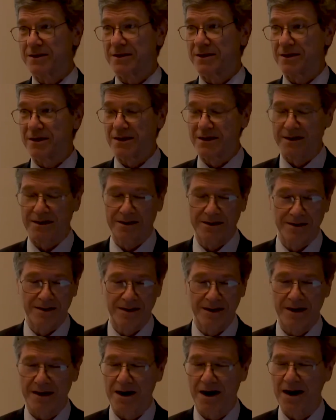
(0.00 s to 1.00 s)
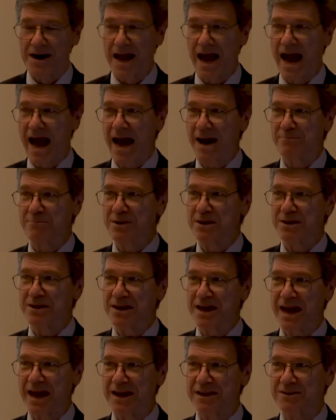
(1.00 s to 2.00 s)

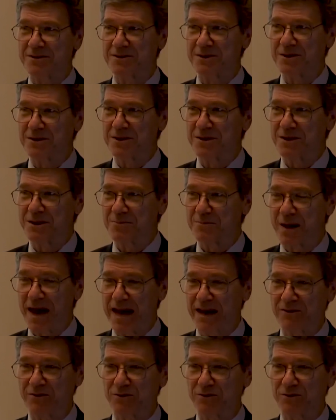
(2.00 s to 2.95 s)
unhappy at the pace